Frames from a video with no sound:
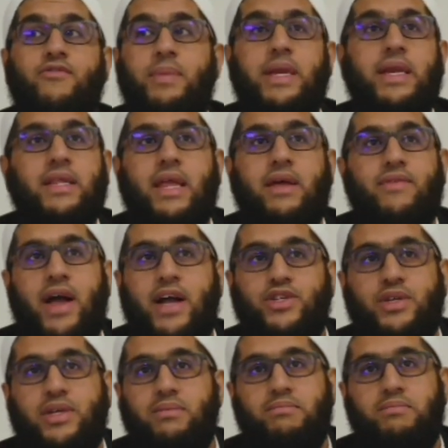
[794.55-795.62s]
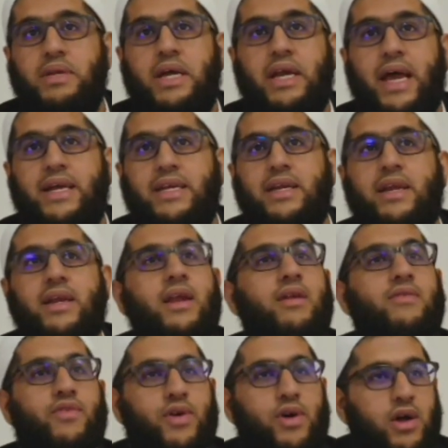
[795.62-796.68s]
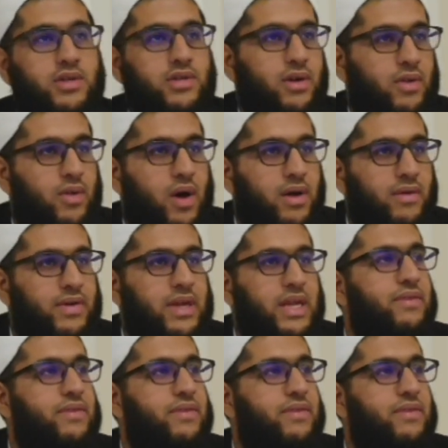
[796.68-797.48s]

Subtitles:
meaning they've actually neglected it and forgotten a lot of it,